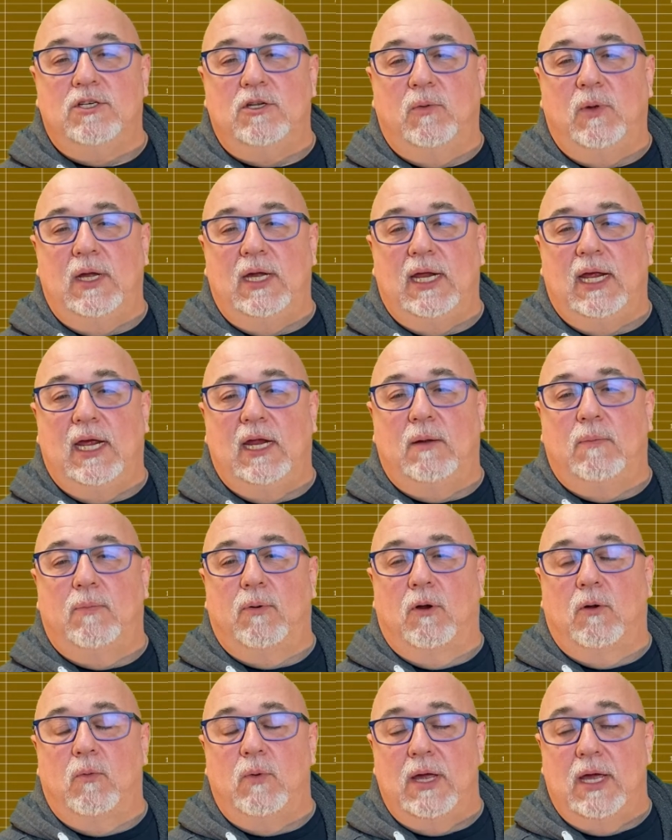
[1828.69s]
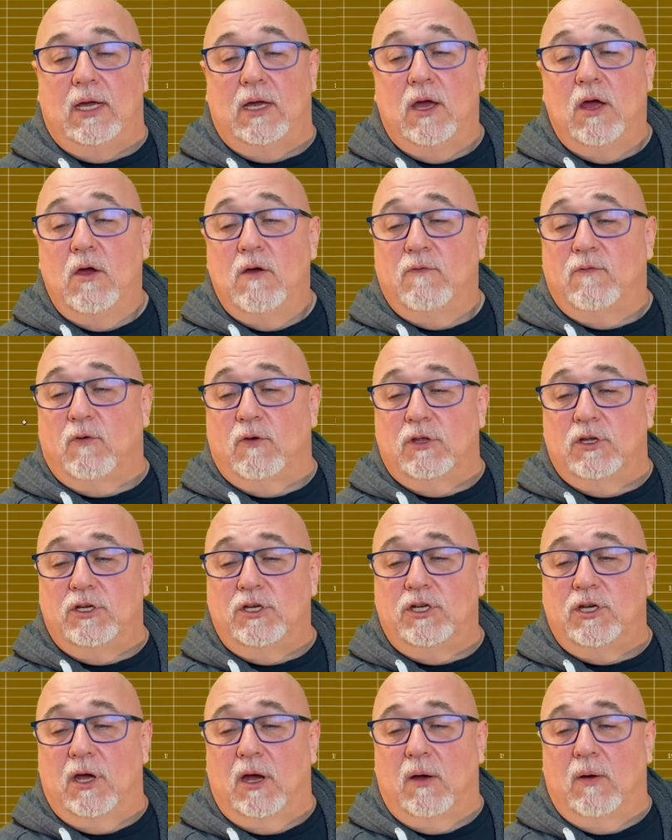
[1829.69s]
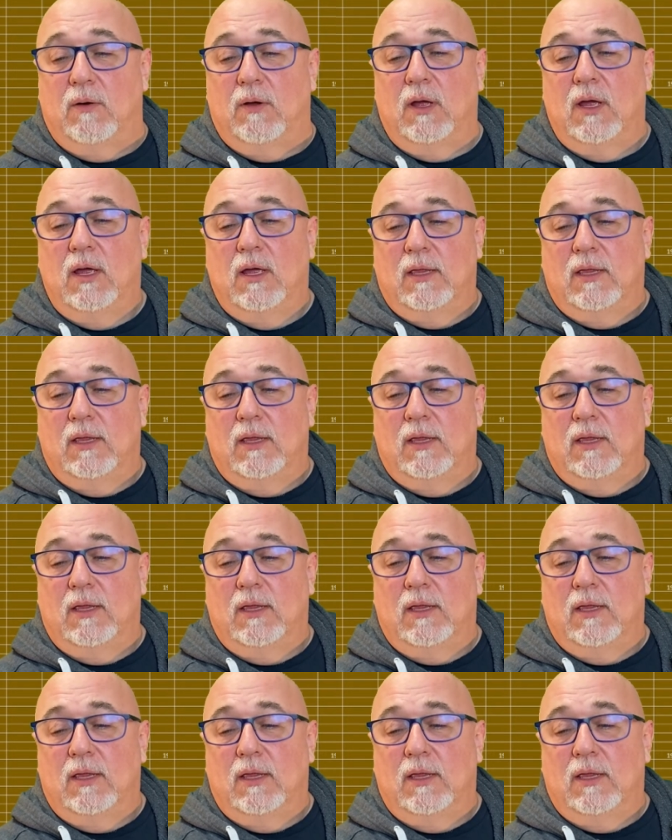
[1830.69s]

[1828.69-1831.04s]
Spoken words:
do we need per week for this show.